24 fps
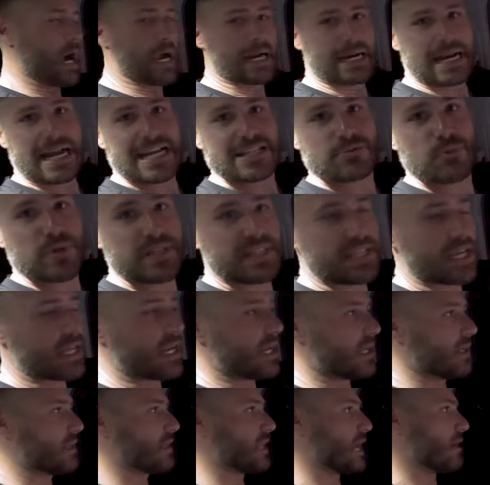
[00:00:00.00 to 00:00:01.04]
All right, guys, we did
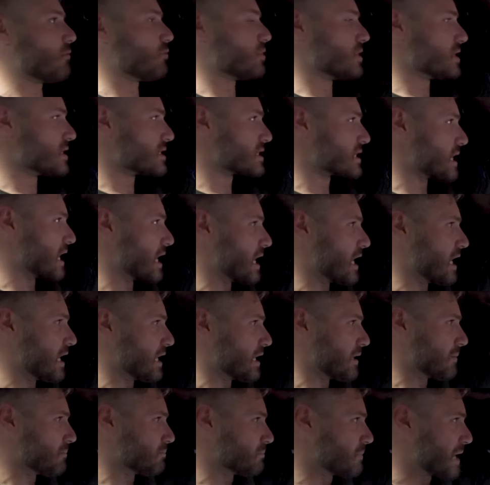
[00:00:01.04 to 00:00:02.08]
it. That was
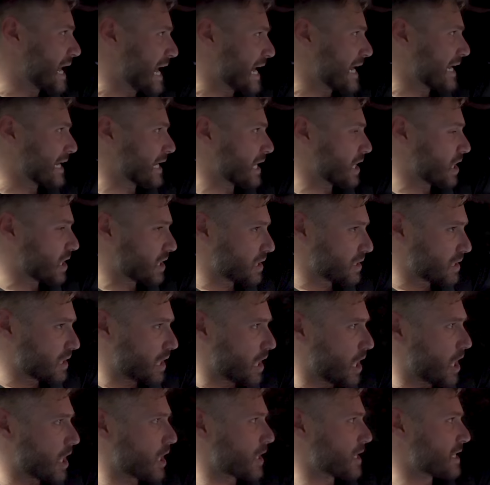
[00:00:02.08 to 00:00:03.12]
uh, my
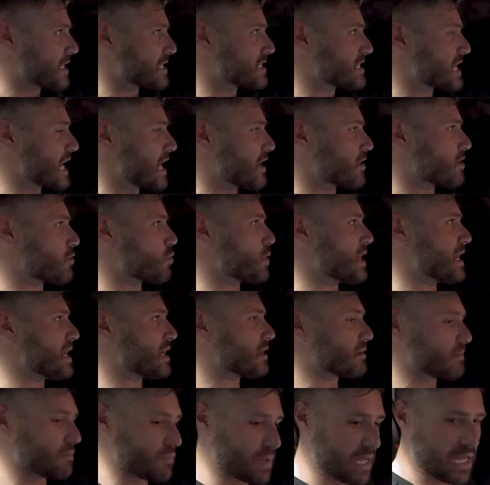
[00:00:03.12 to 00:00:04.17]
hardest day of the week.
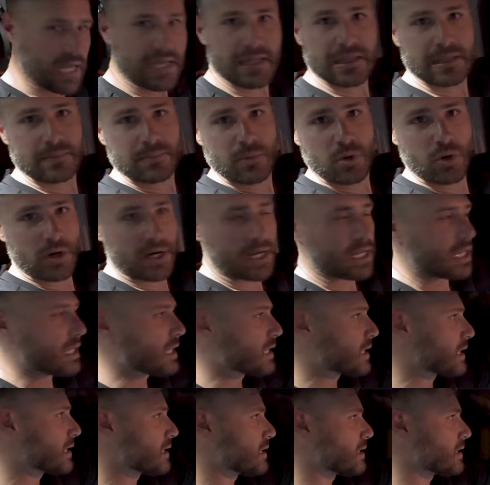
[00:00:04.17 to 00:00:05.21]
We hit in the
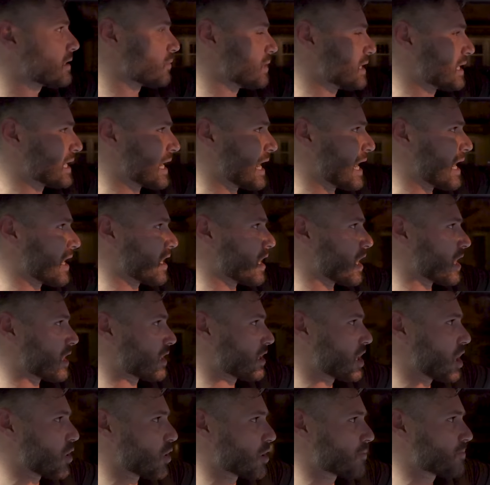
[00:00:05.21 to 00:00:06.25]
morning, we got our
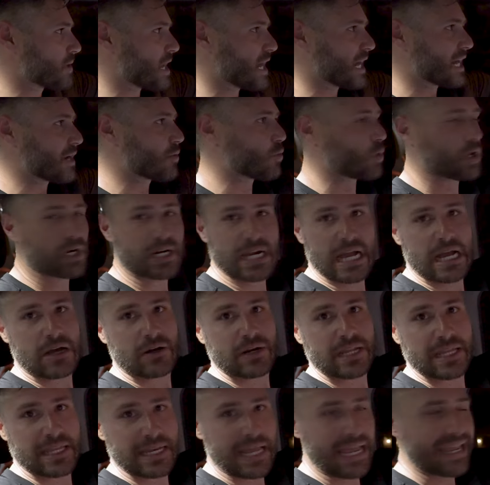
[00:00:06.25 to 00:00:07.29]
lower body
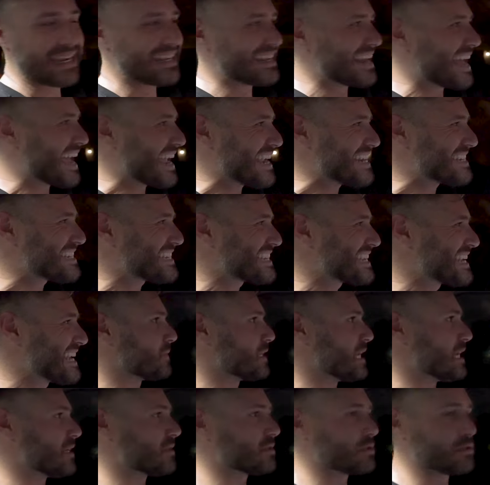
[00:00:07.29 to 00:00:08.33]
workout in at night.
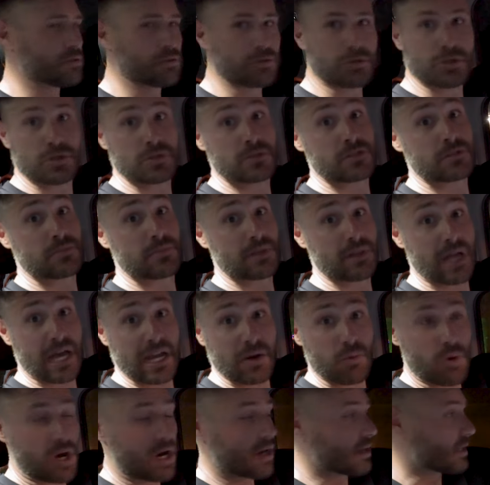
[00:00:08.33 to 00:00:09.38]
Need to consume a lot
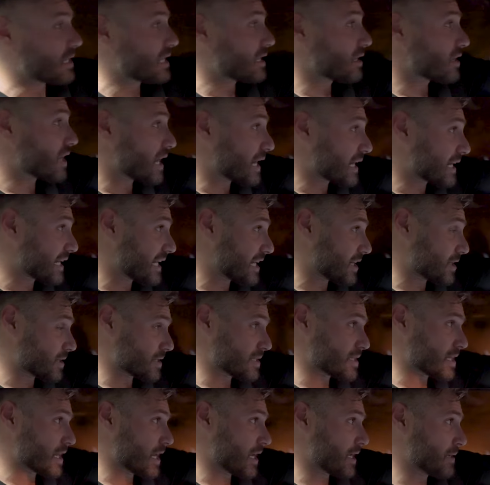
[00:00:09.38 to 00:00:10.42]
of water, eat a lot of
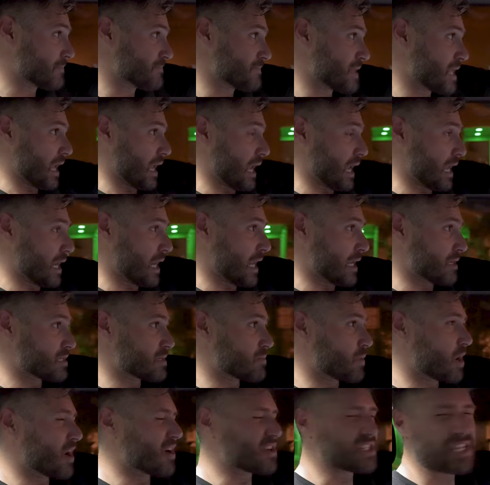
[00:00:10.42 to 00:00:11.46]
calories today, and then
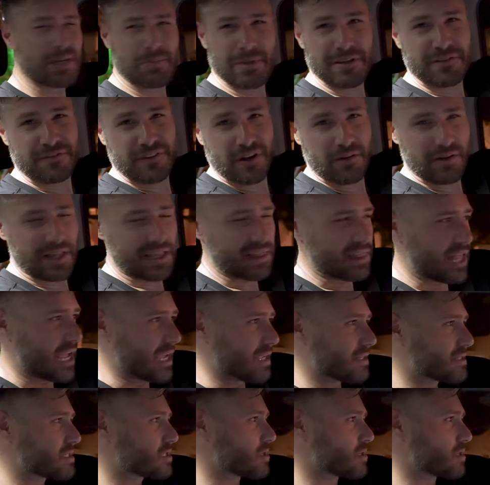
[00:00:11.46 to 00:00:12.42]
tomorrow's gonna be fairly light.